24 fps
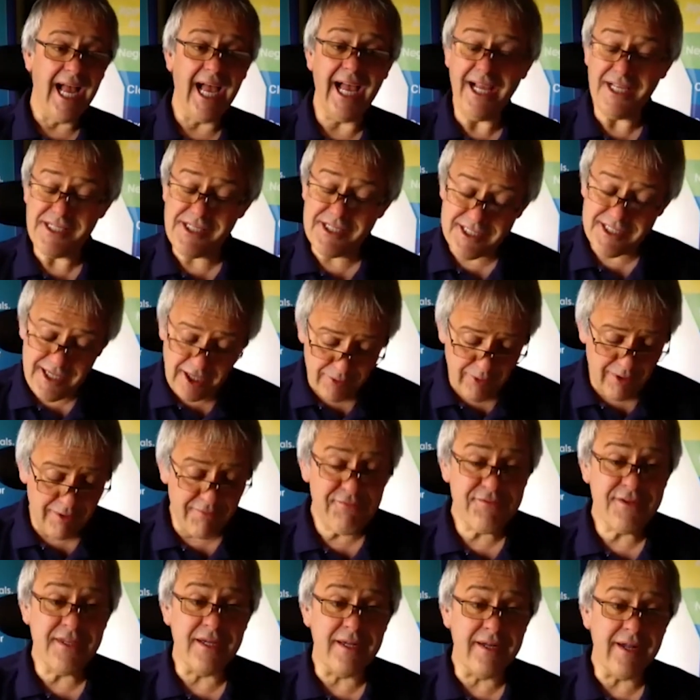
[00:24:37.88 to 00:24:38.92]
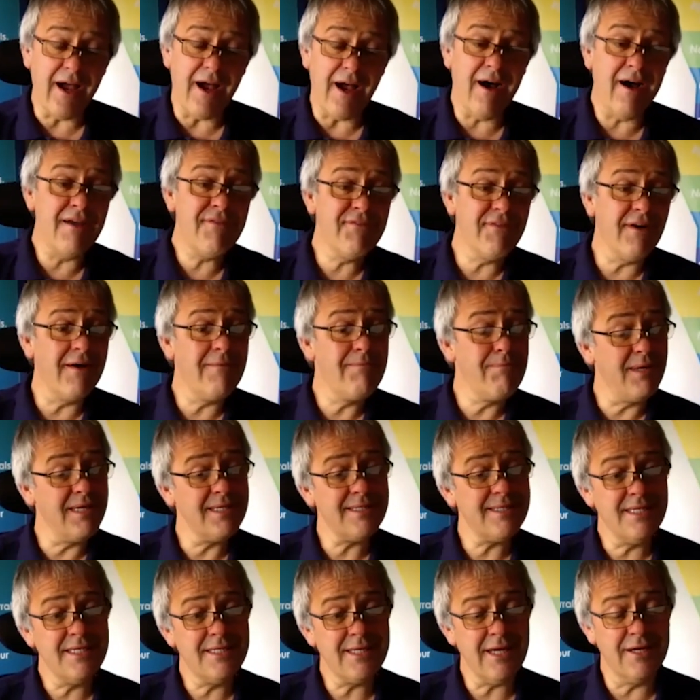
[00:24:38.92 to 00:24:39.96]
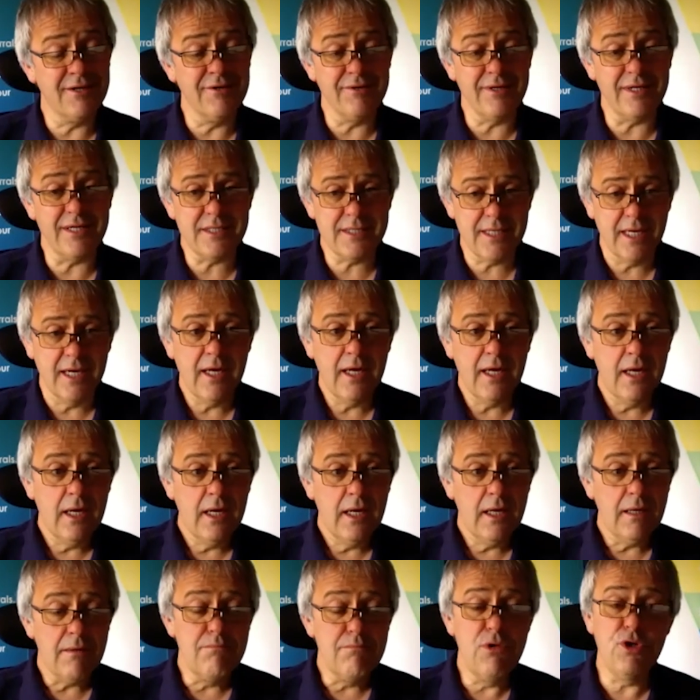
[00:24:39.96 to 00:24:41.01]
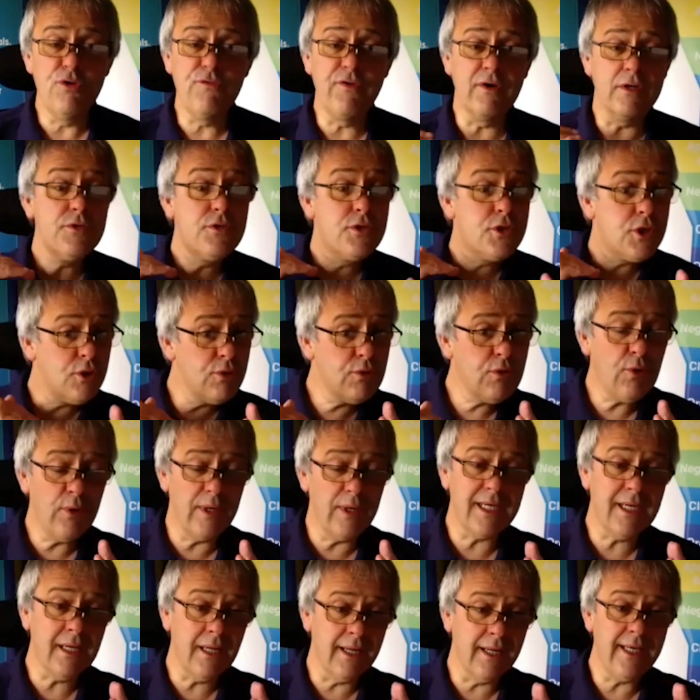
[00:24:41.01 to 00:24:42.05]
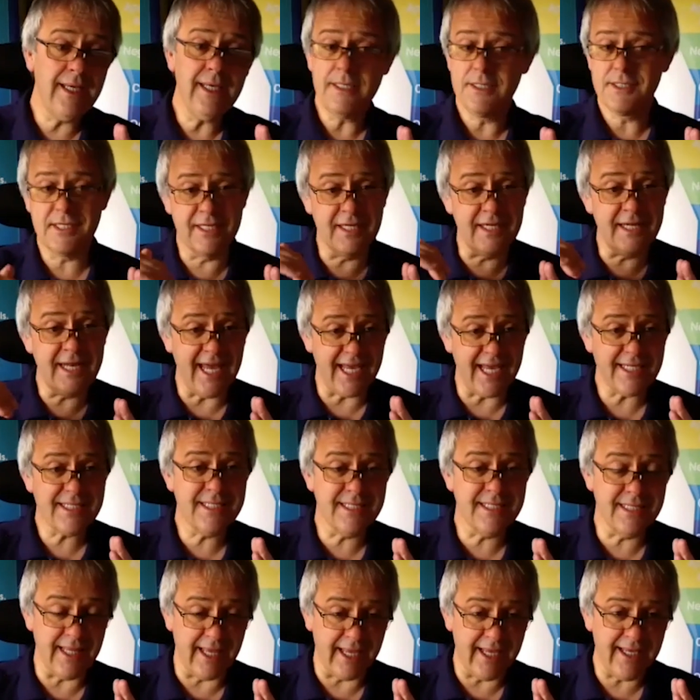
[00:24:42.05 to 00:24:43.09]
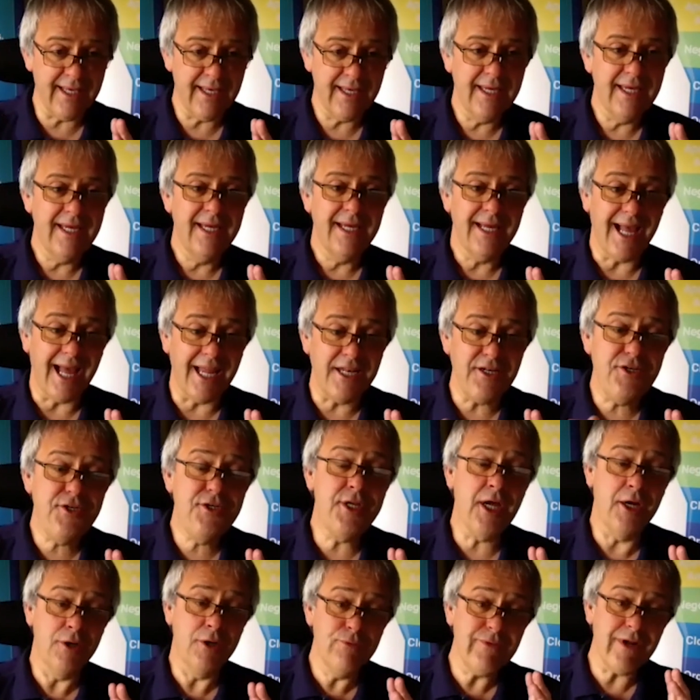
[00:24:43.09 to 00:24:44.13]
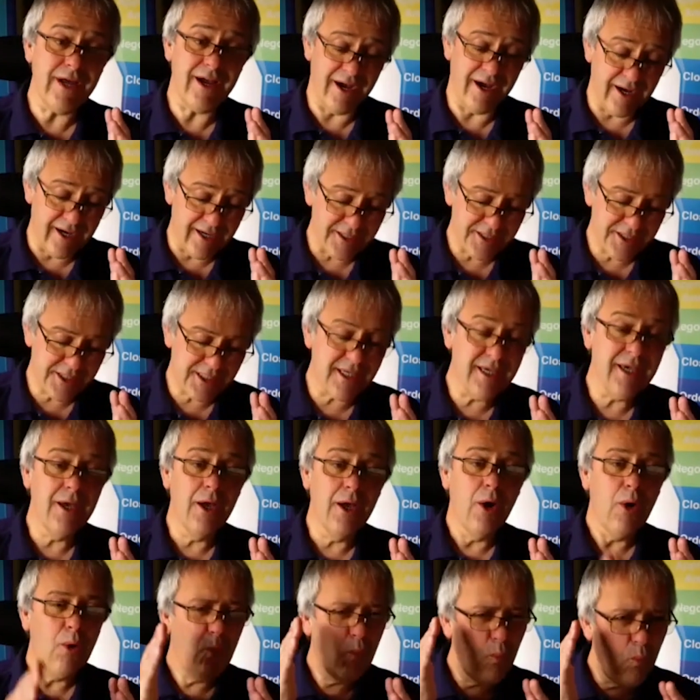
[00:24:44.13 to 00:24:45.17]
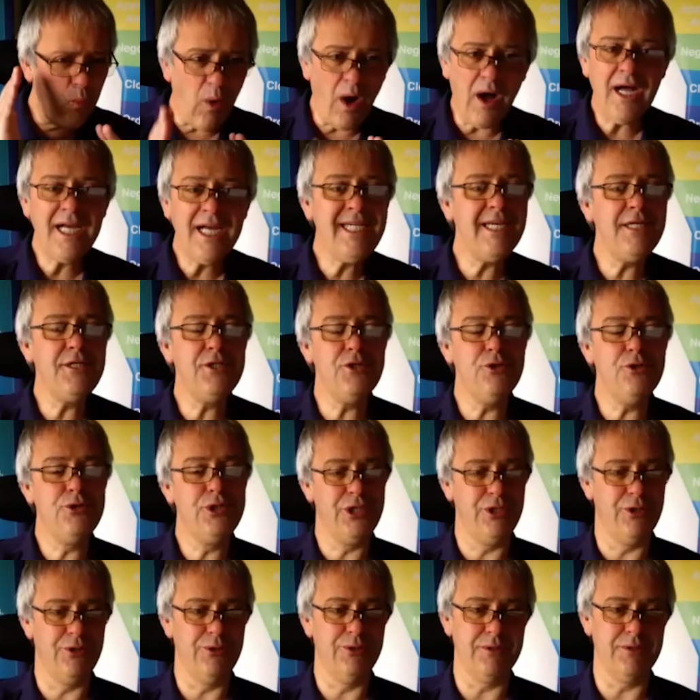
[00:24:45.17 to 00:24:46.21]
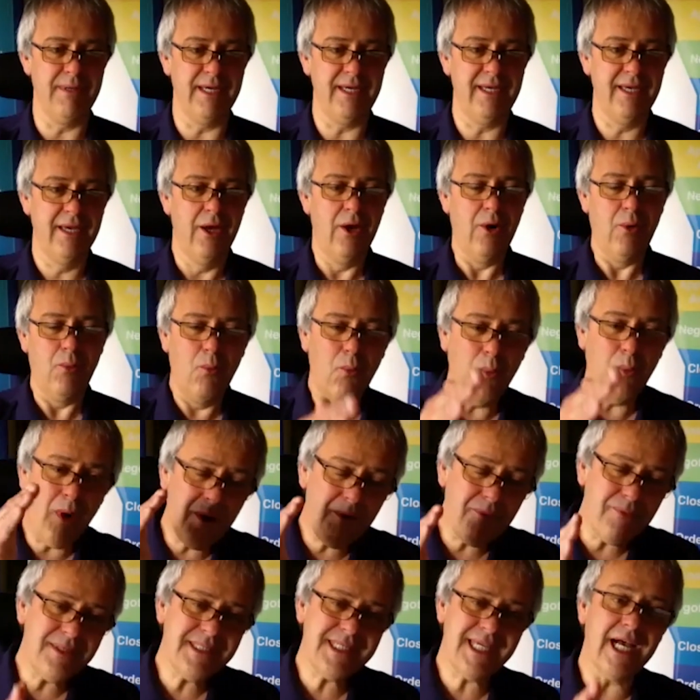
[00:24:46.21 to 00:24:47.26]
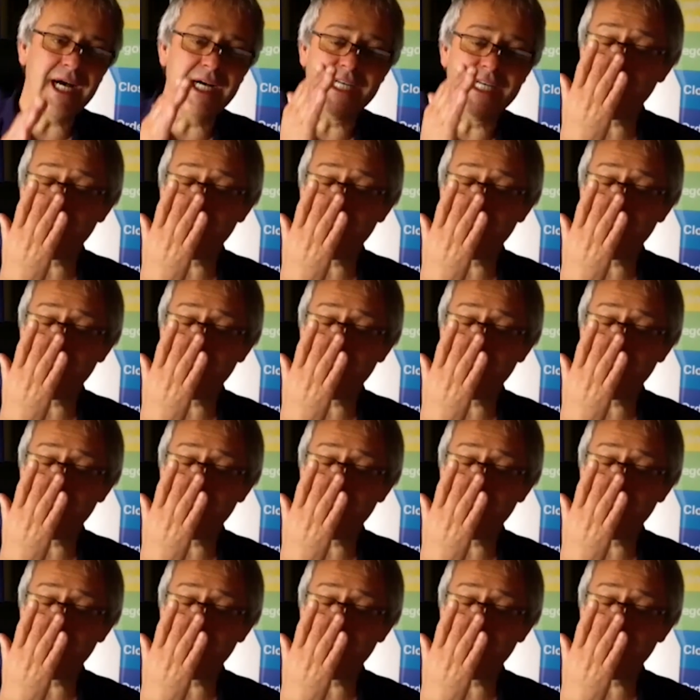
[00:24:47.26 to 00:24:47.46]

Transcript: So often I find business owners move on too quickly to the next thing and don't ask, why did you choose me? What was it I